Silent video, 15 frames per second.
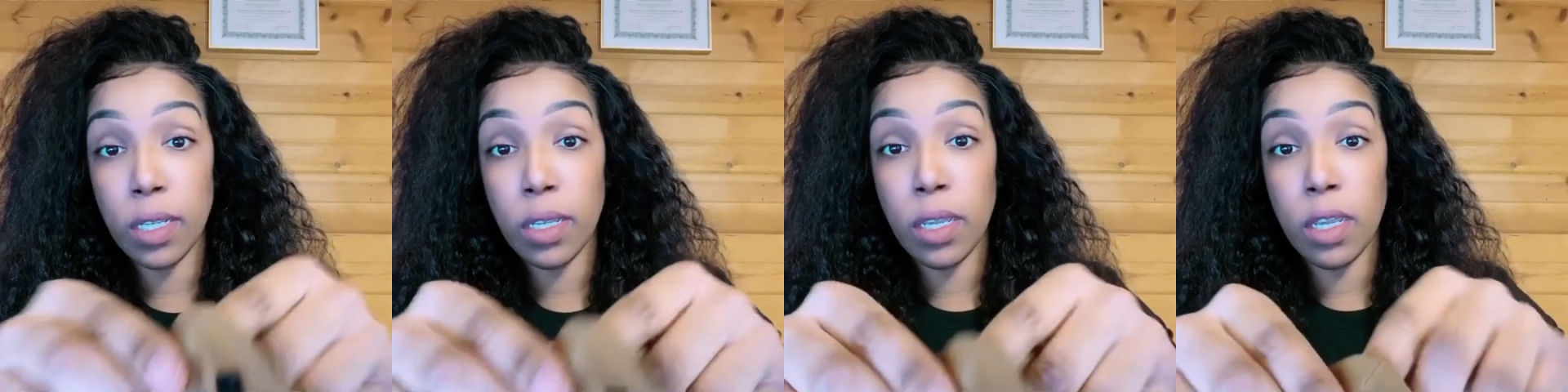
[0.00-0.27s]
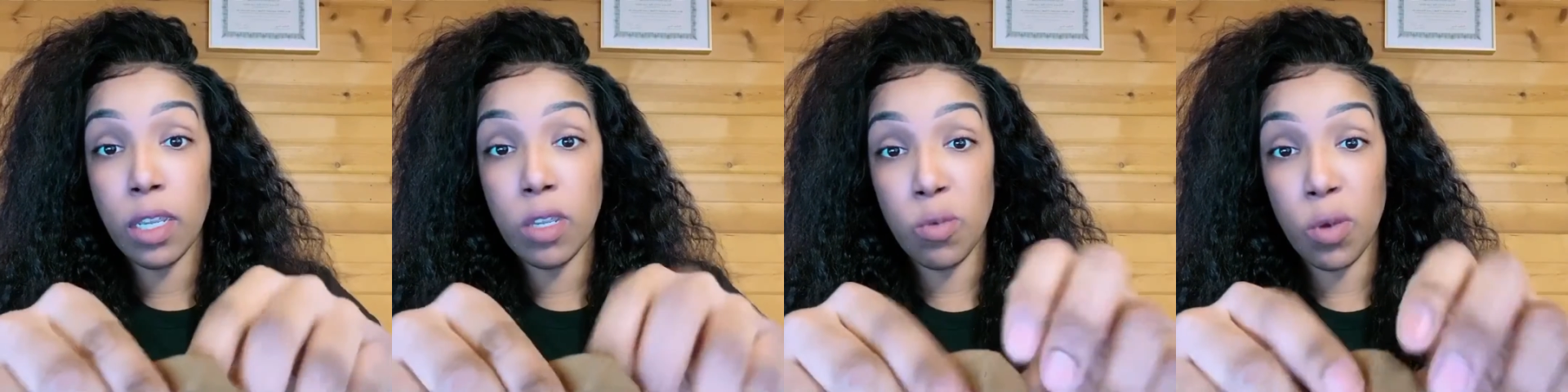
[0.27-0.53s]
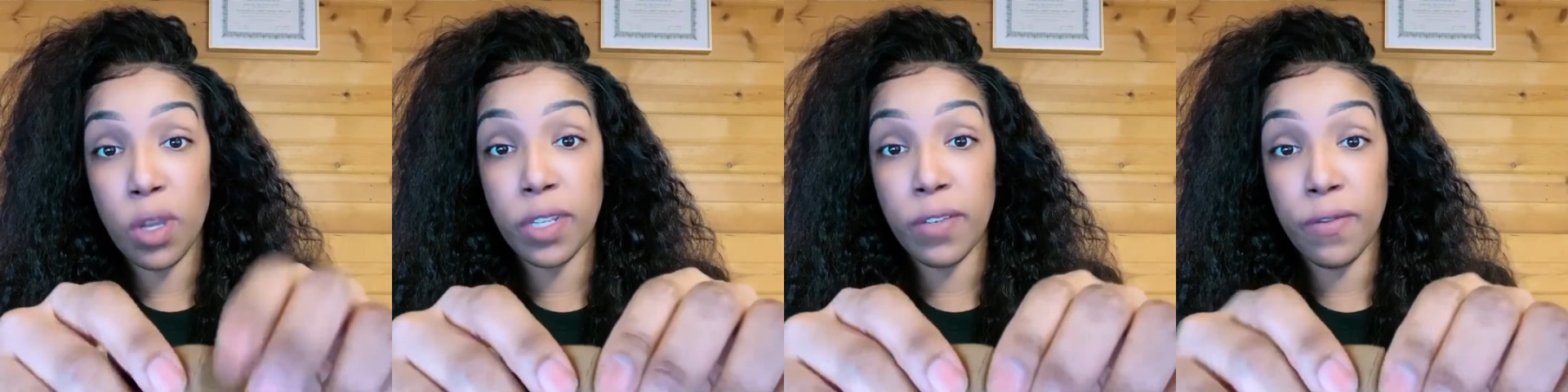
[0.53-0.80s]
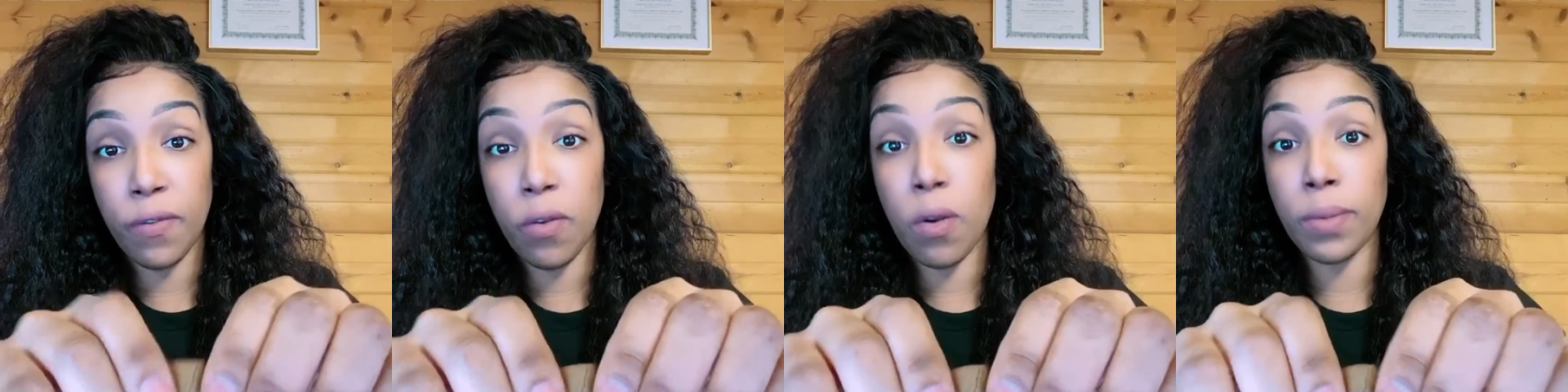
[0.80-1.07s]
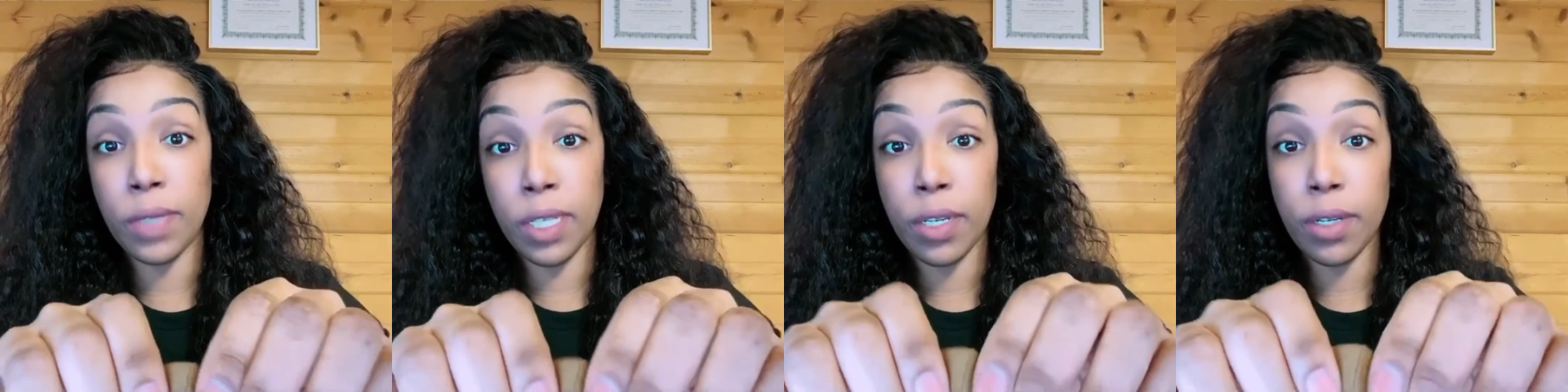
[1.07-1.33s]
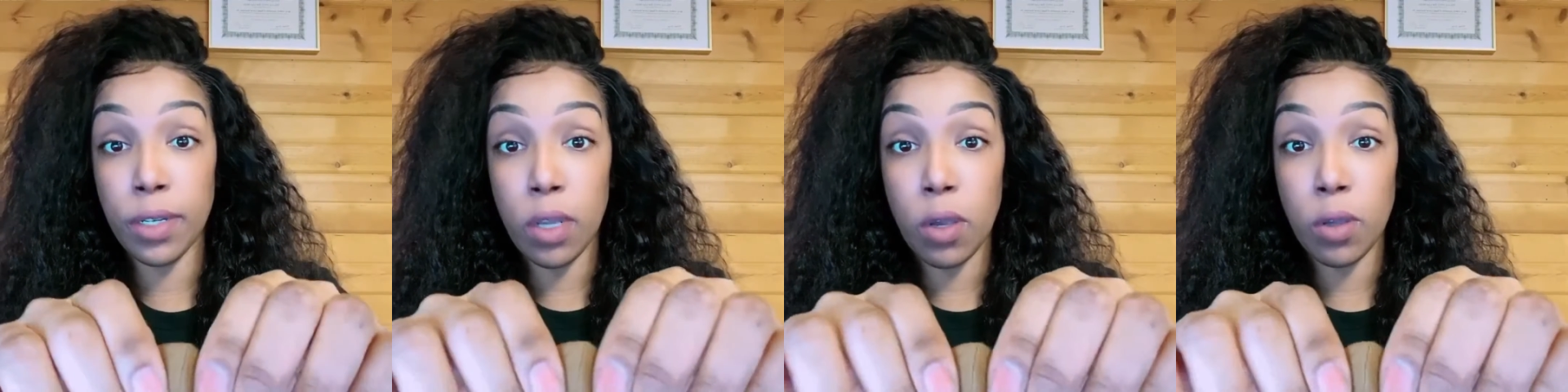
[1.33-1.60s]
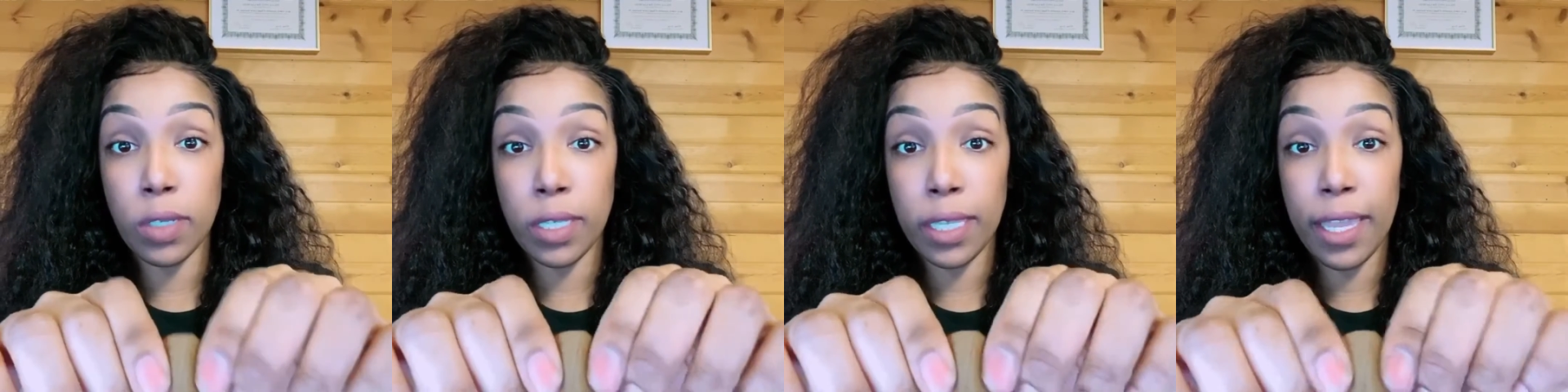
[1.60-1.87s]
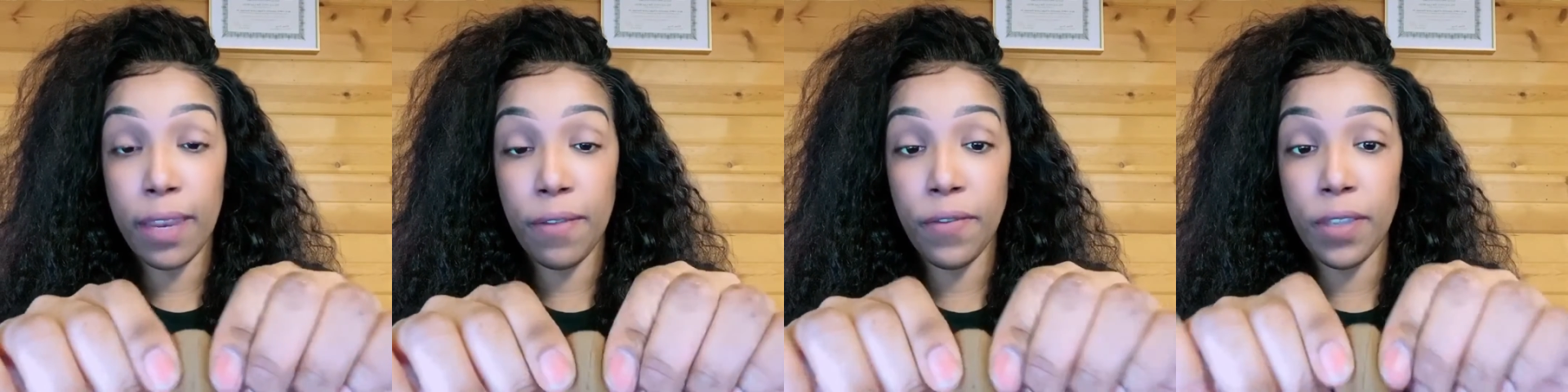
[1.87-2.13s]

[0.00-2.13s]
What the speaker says: You want it to form to your nose so that it fits